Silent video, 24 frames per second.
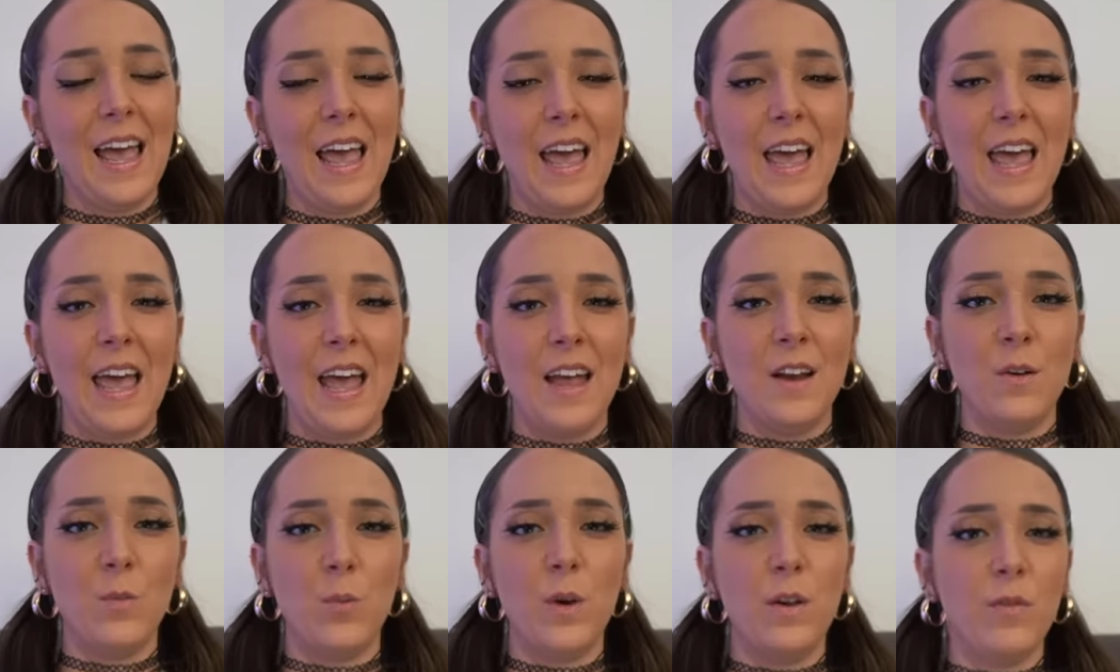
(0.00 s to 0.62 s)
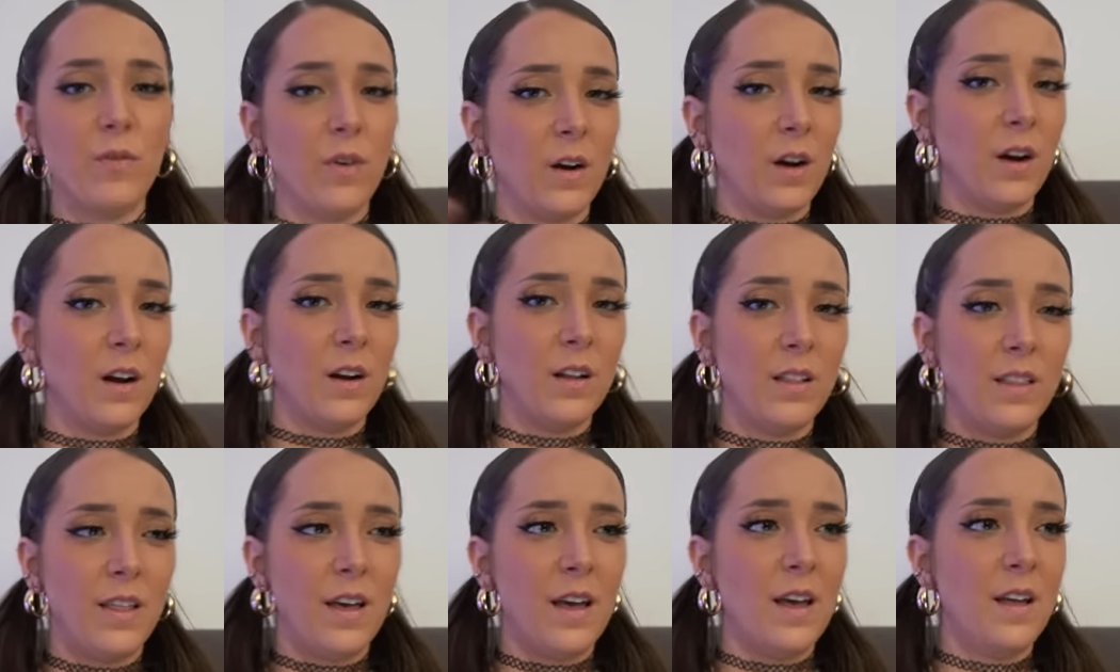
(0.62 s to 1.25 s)
And we've
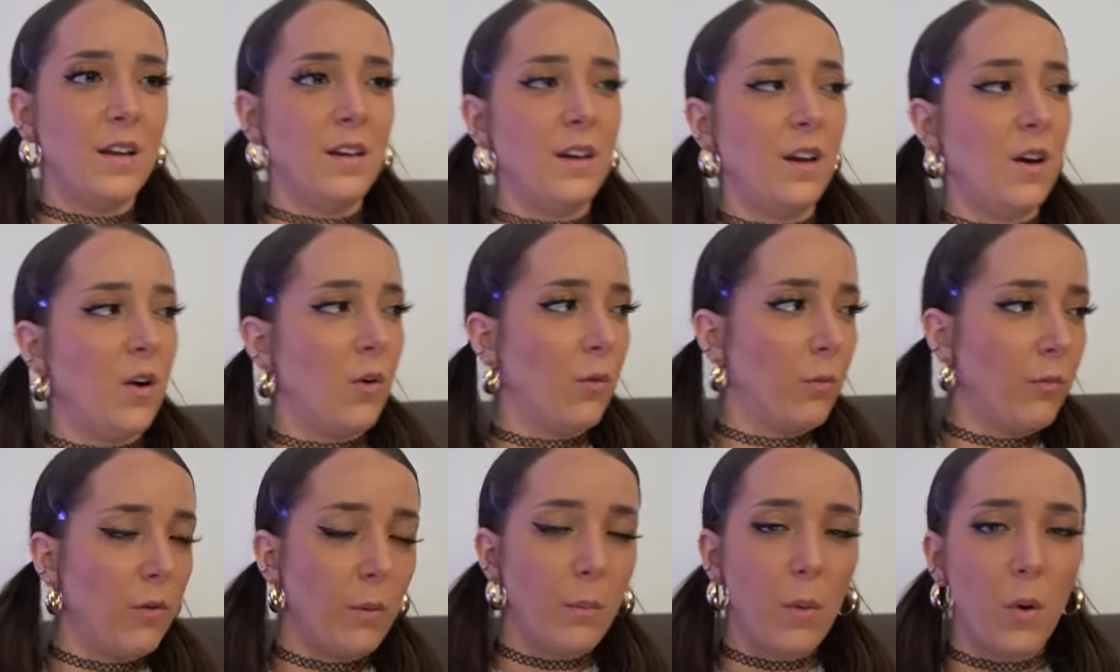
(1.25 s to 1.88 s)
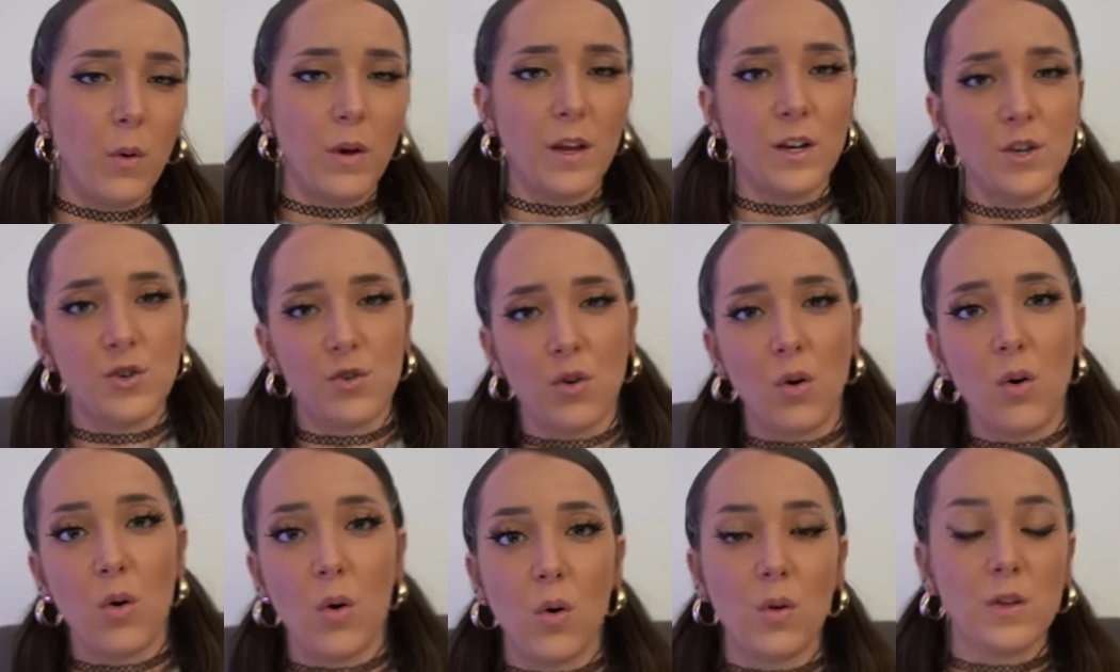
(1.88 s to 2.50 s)
heard that, you know, remote
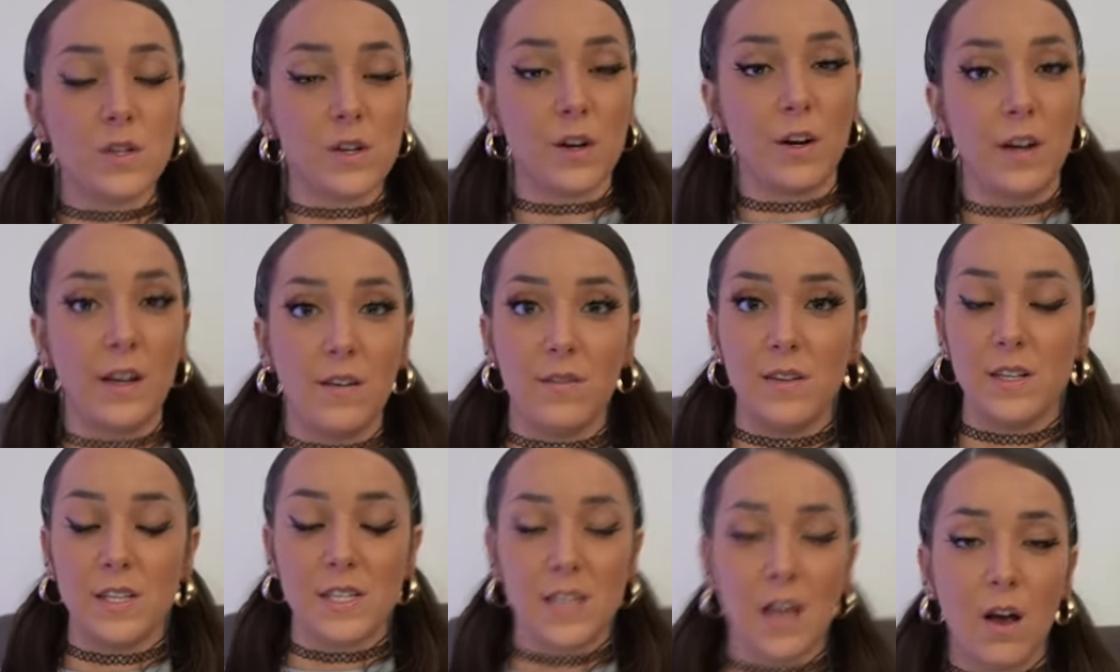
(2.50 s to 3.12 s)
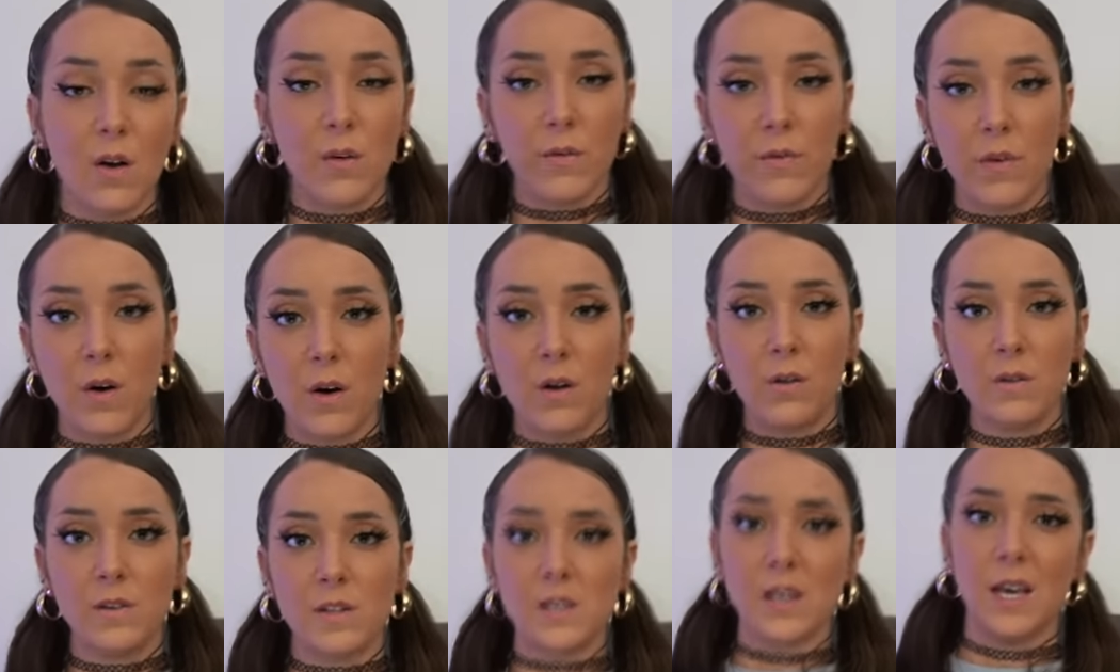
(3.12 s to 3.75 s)
controls or even cell
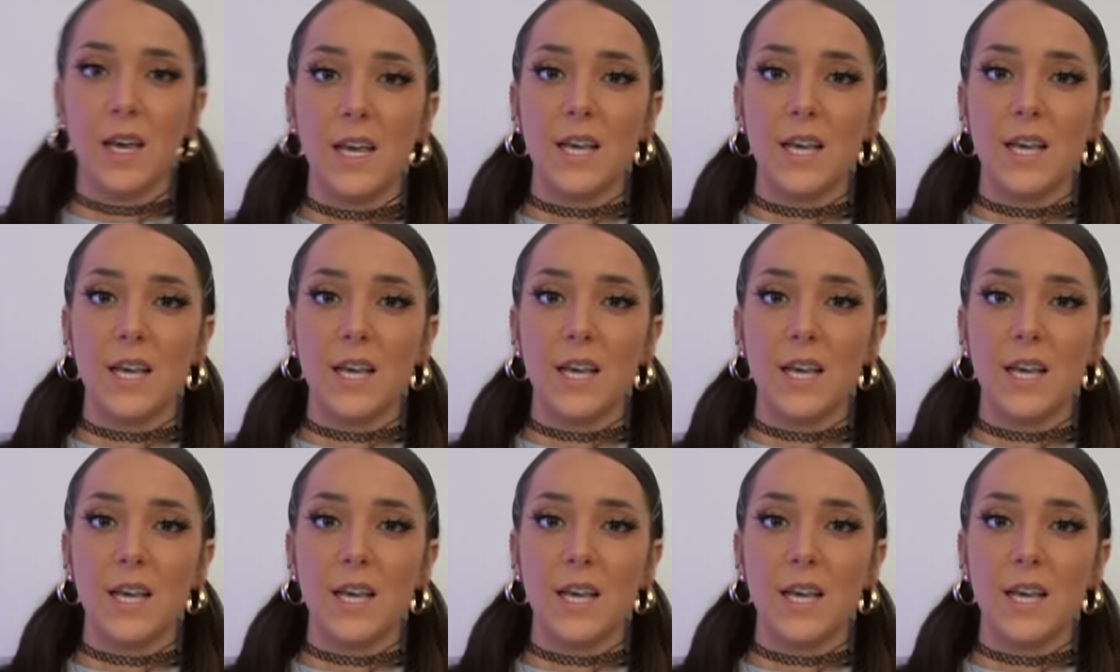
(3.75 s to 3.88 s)
phones